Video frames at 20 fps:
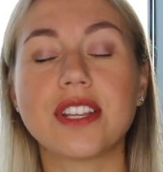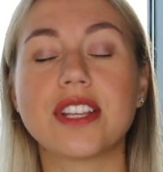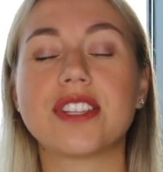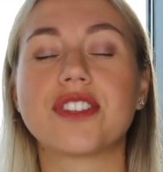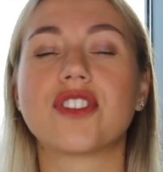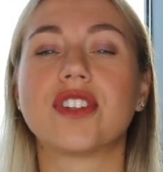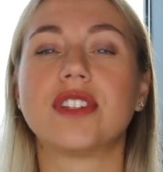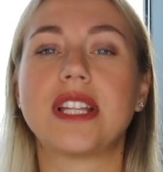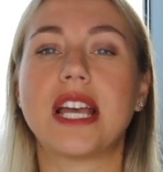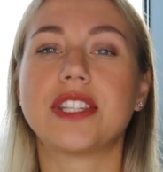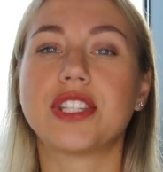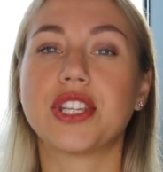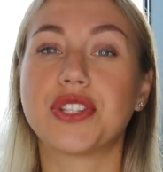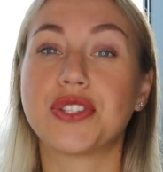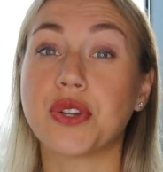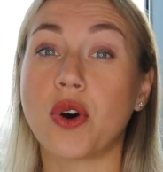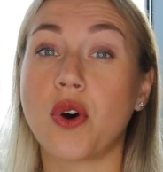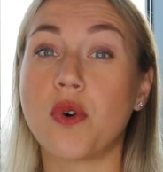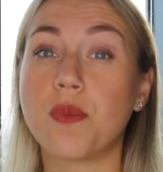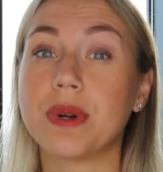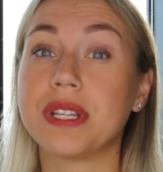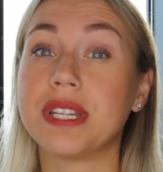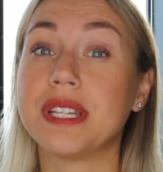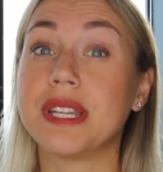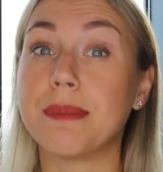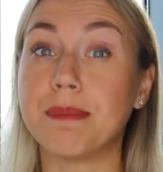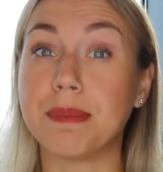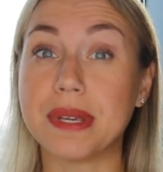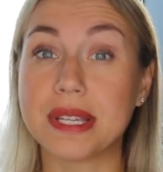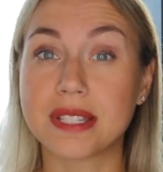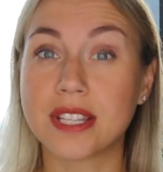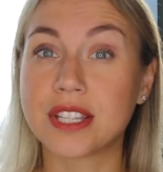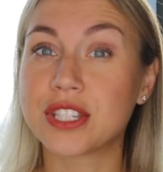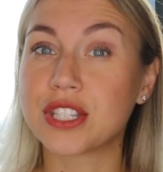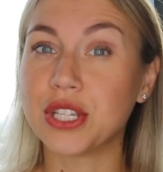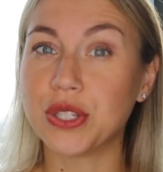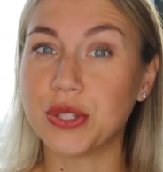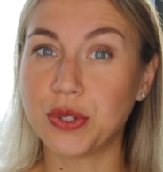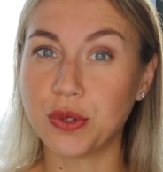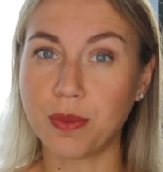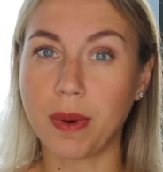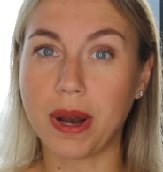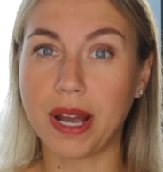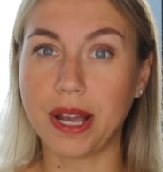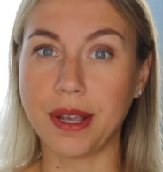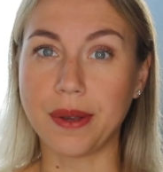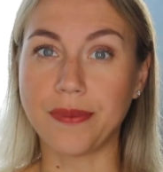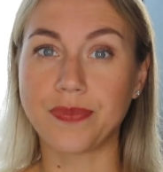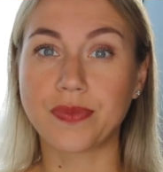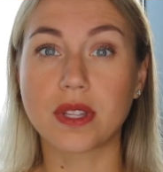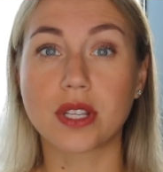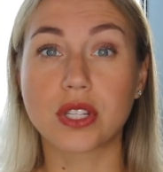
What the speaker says: is related to opening a business in Dubai.